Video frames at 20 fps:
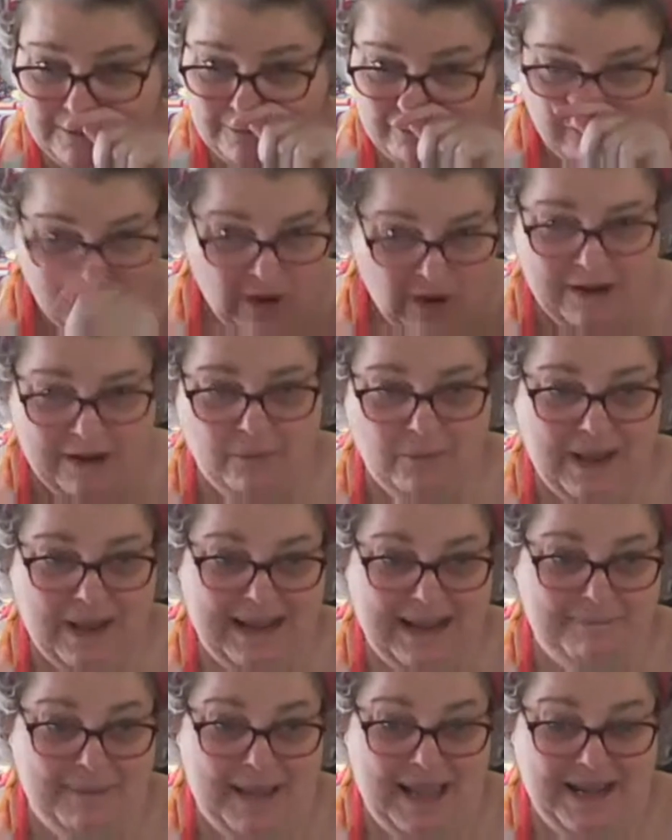of
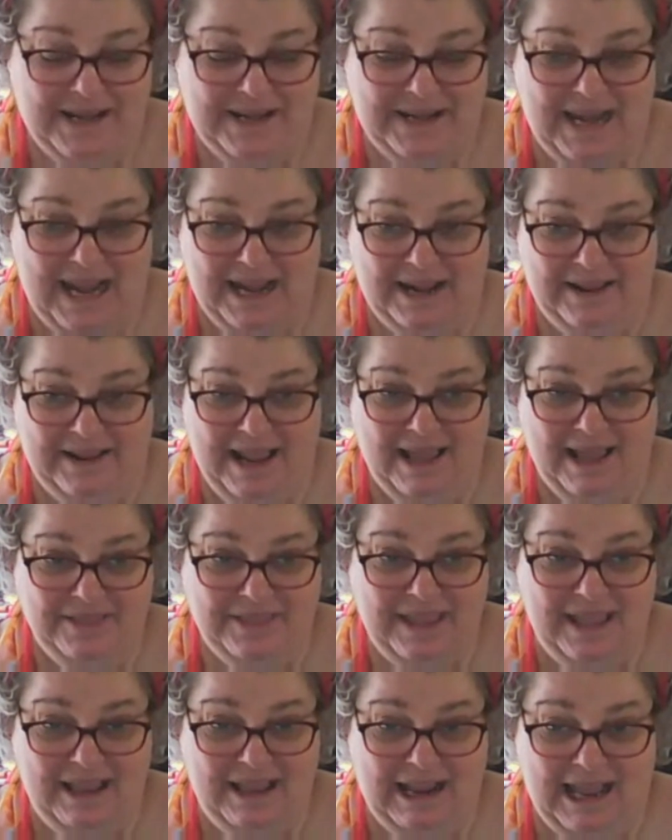right-awake-based decks out
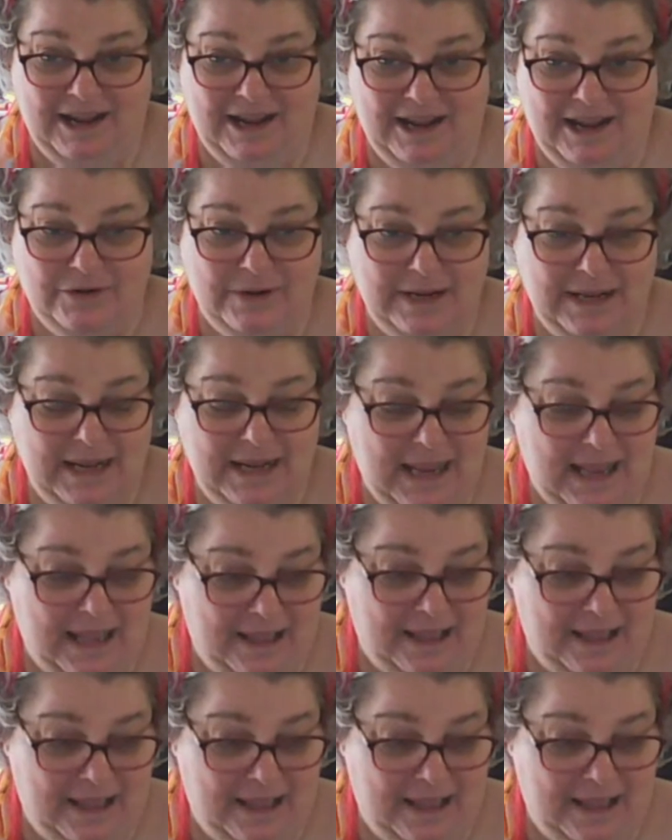there, actually.